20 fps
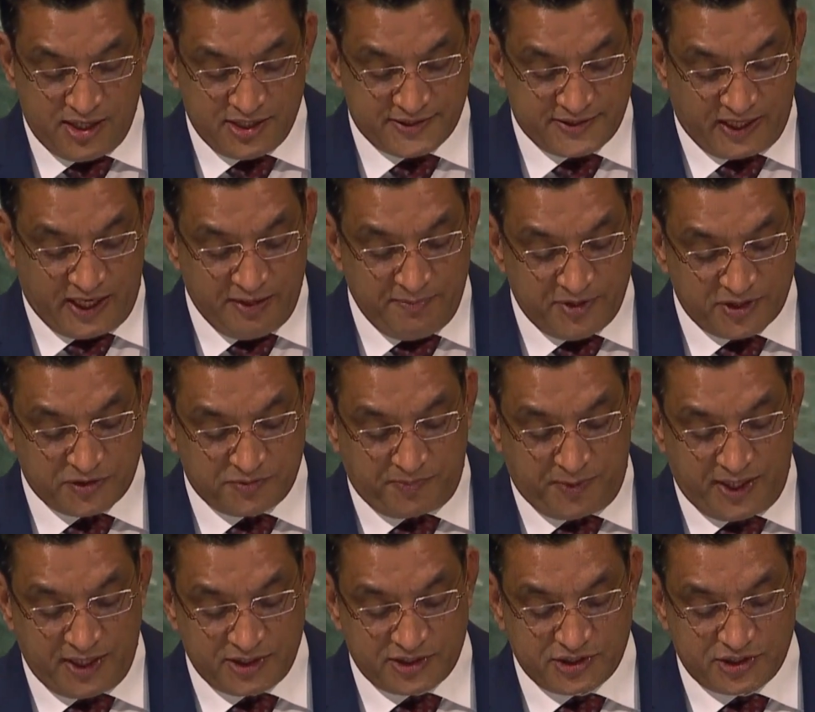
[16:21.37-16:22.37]

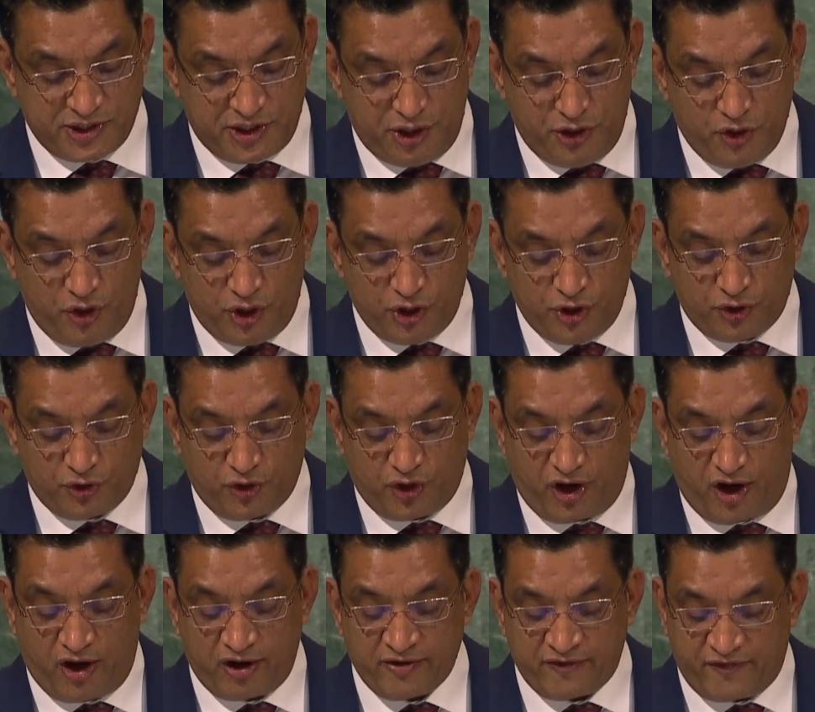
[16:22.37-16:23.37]
cyberspace in order to
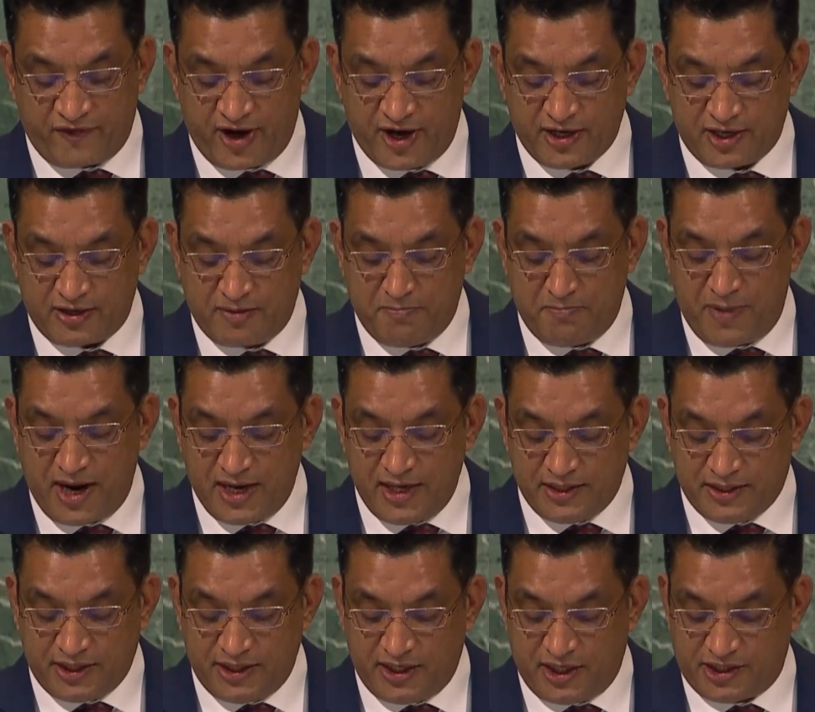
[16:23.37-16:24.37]
confront
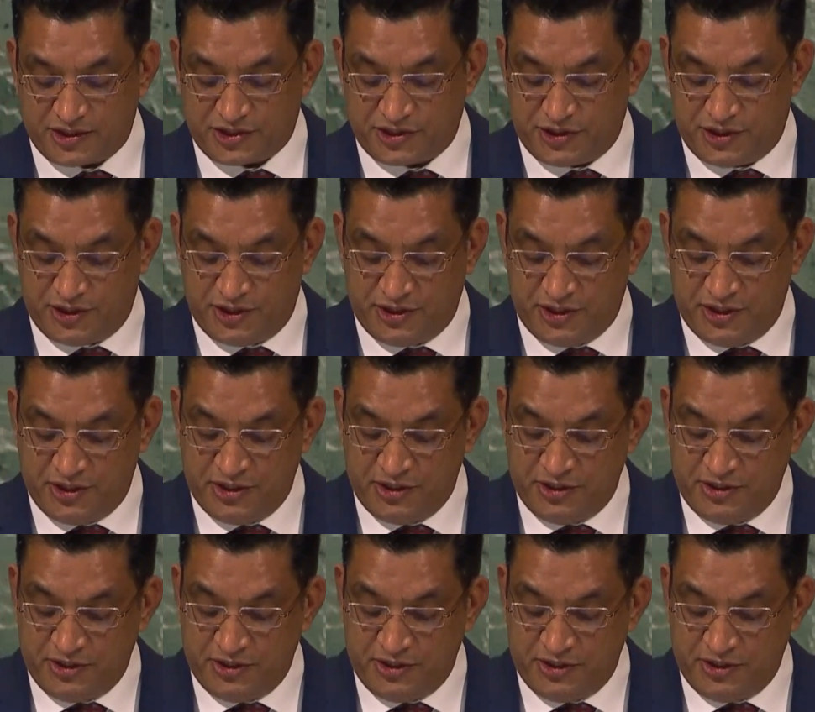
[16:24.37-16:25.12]
multinational